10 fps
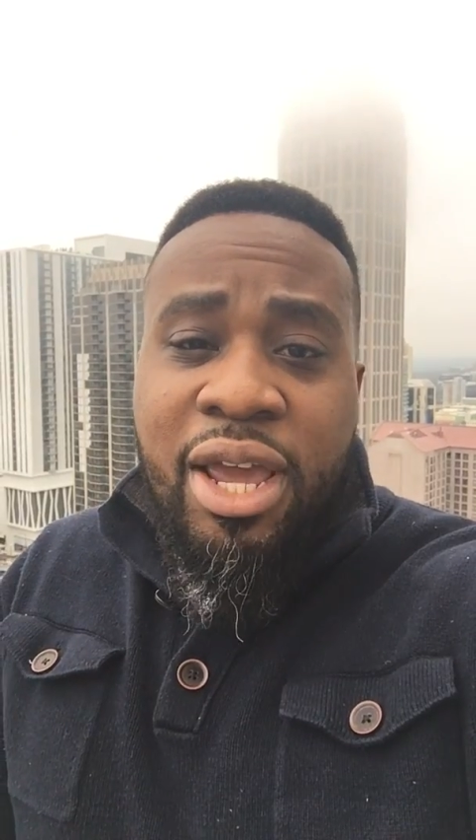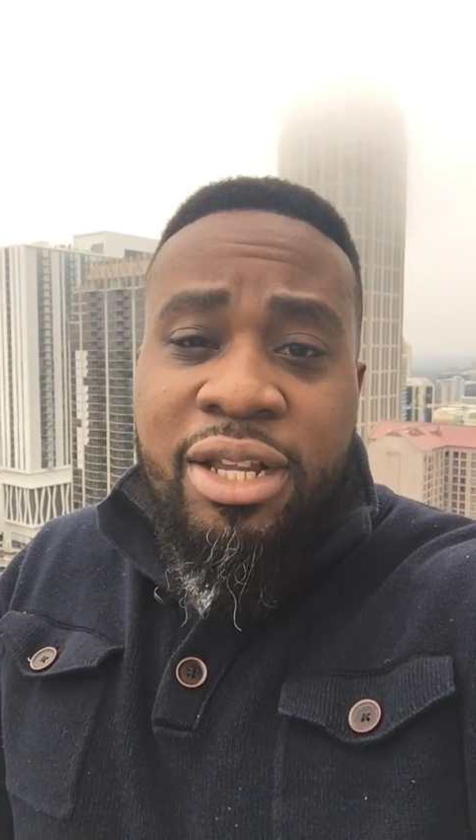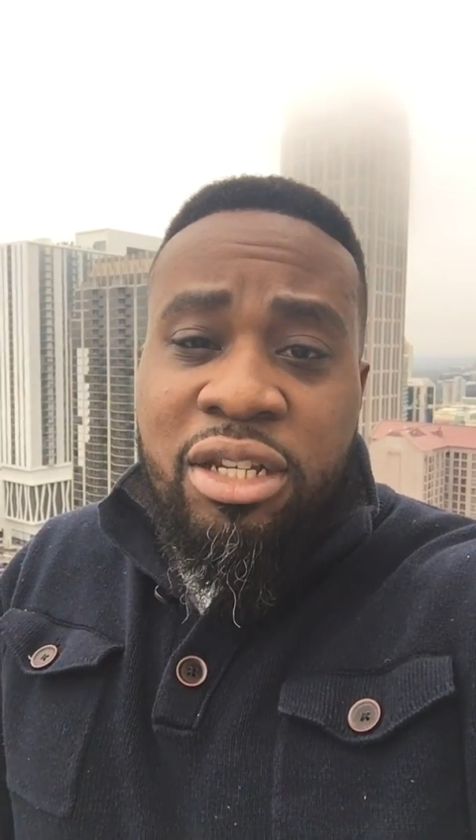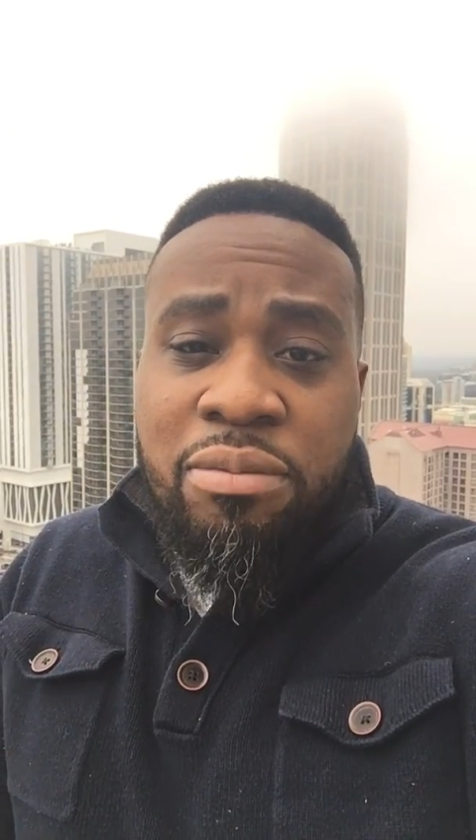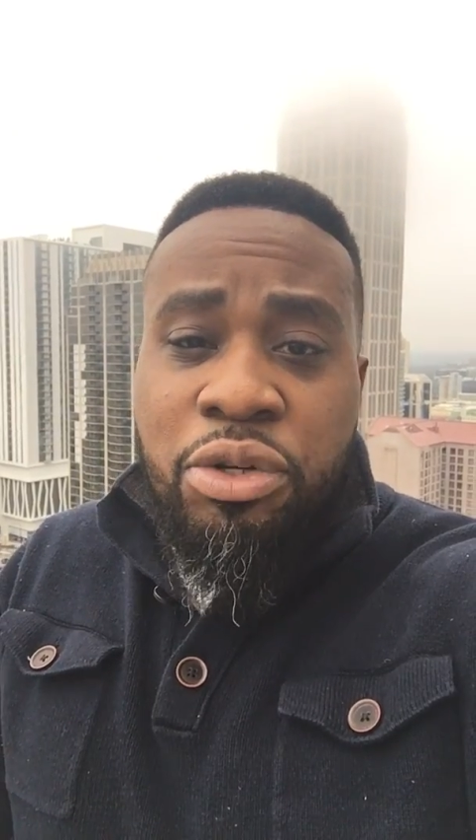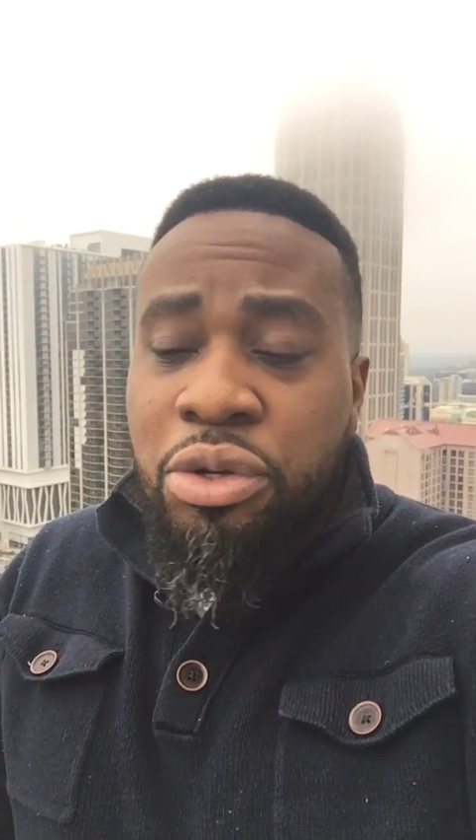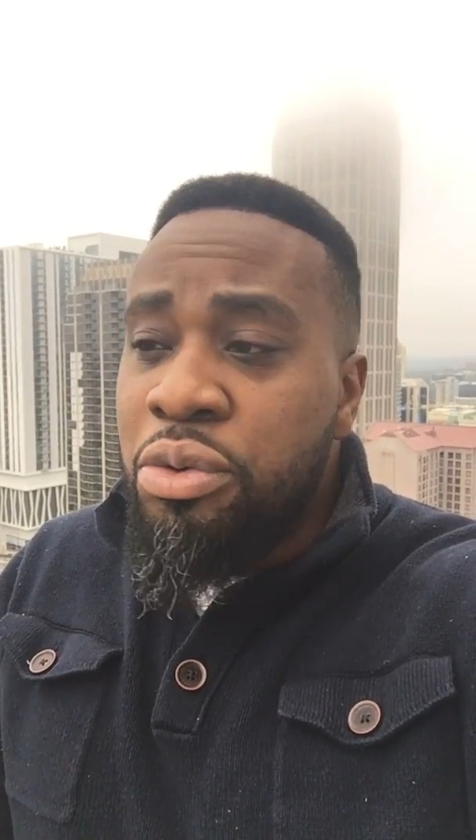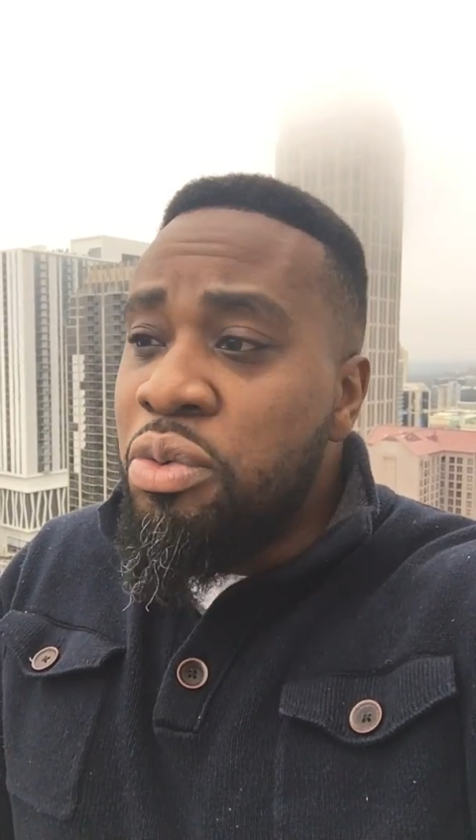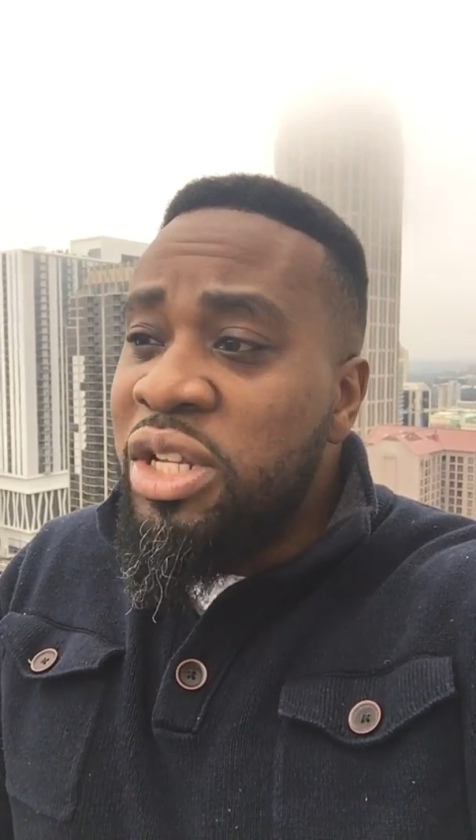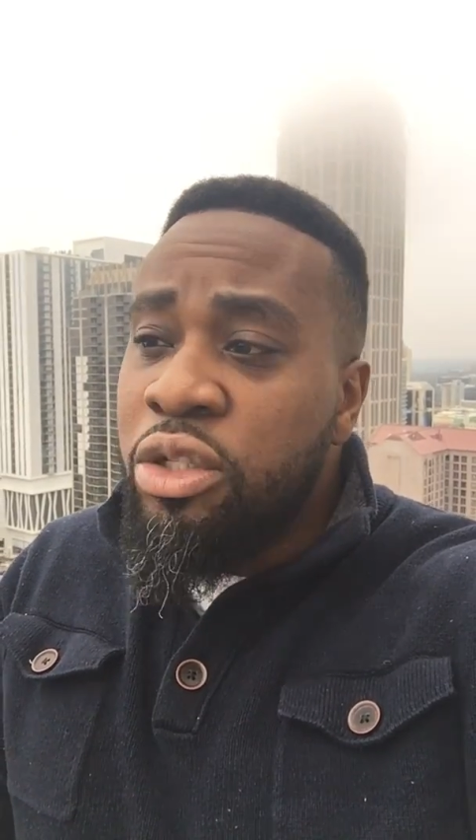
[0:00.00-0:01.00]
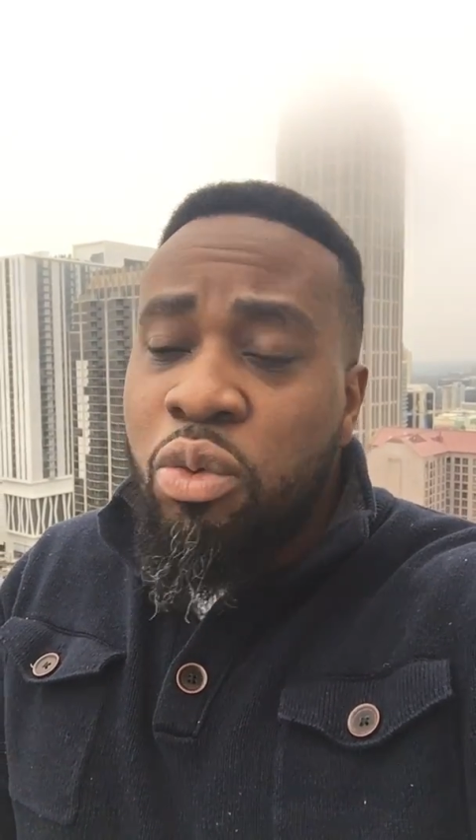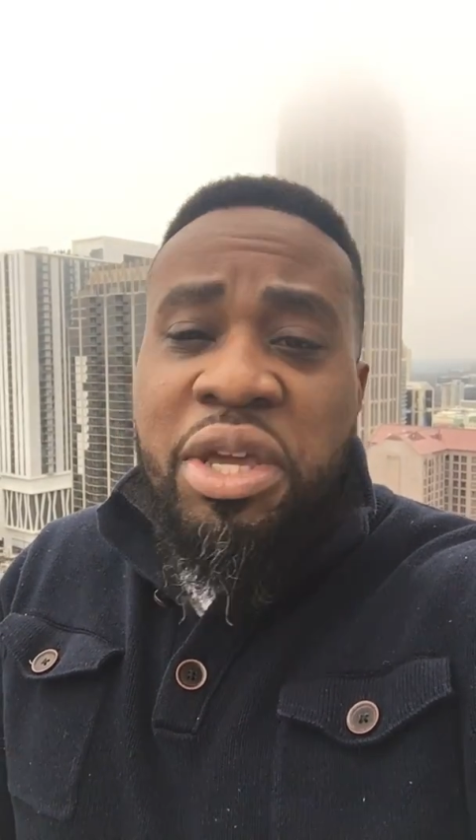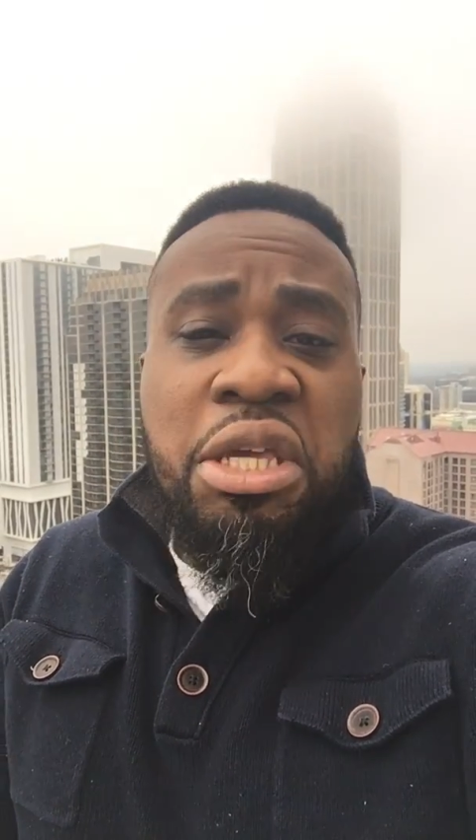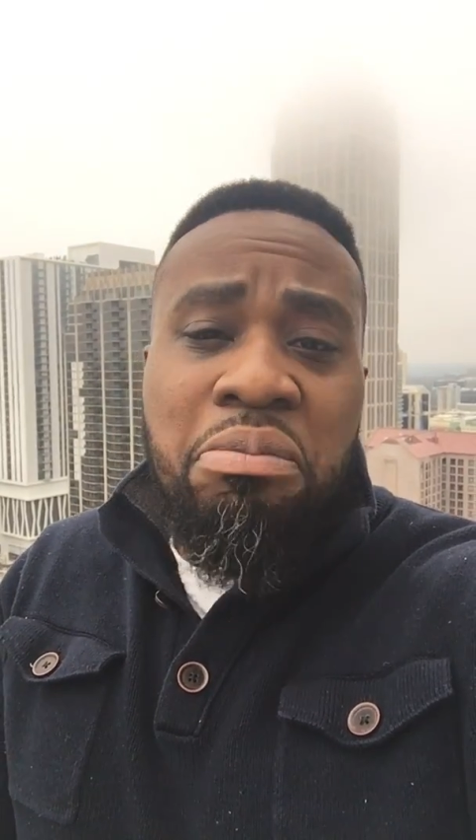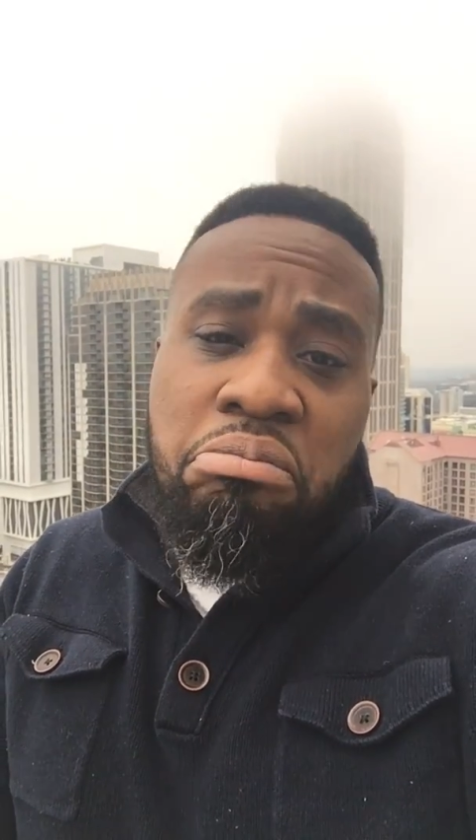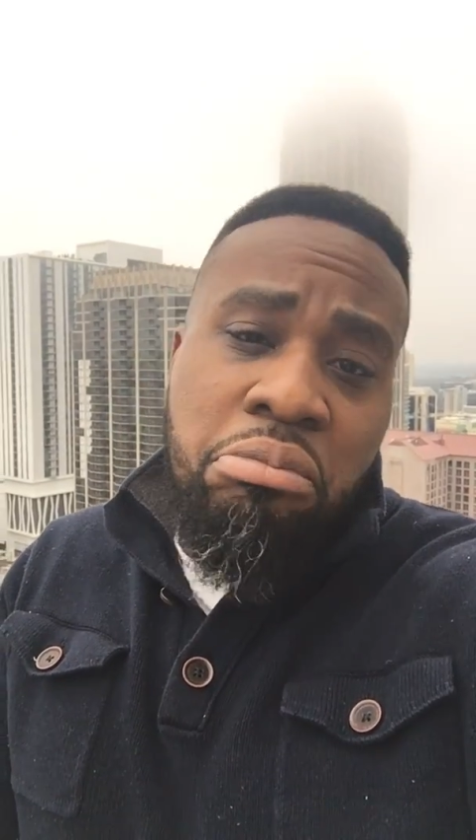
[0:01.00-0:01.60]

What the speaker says: days, some do once a week.